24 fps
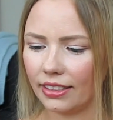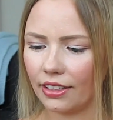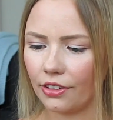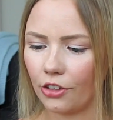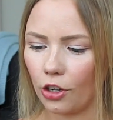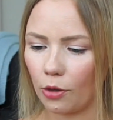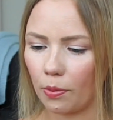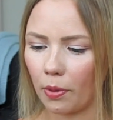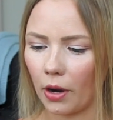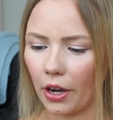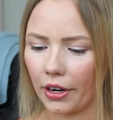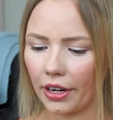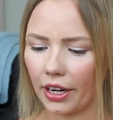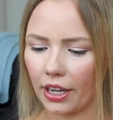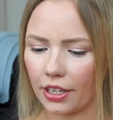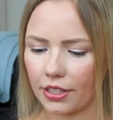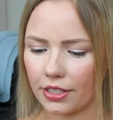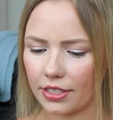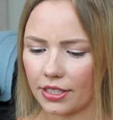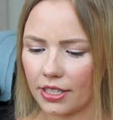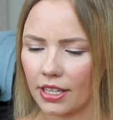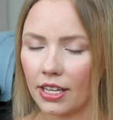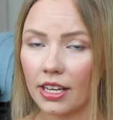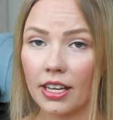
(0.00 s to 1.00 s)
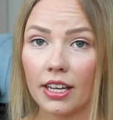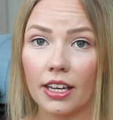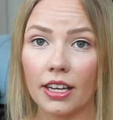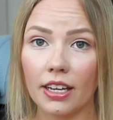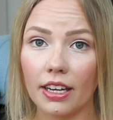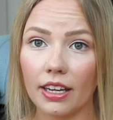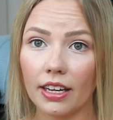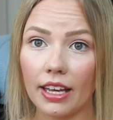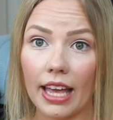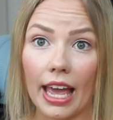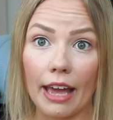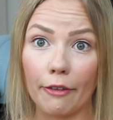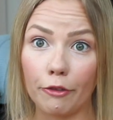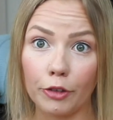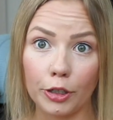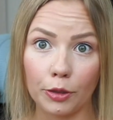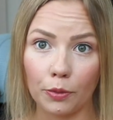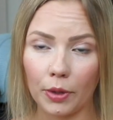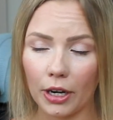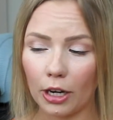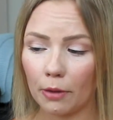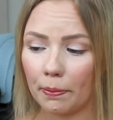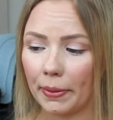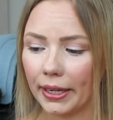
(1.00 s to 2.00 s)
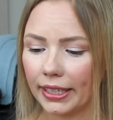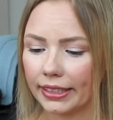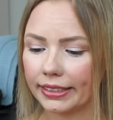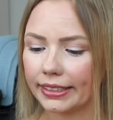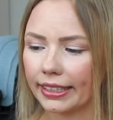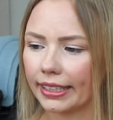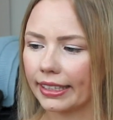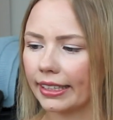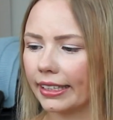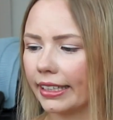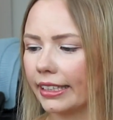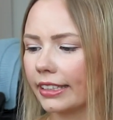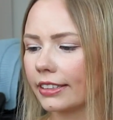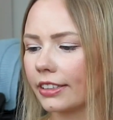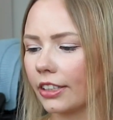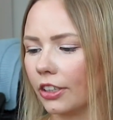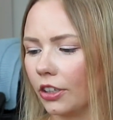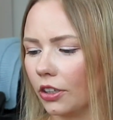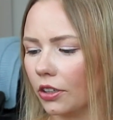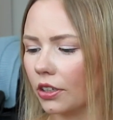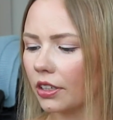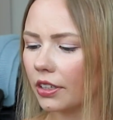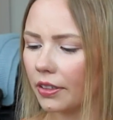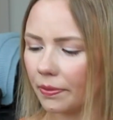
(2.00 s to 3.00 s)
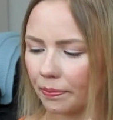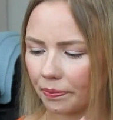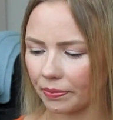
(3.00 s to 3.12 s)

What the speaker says: their products everywhere basically, so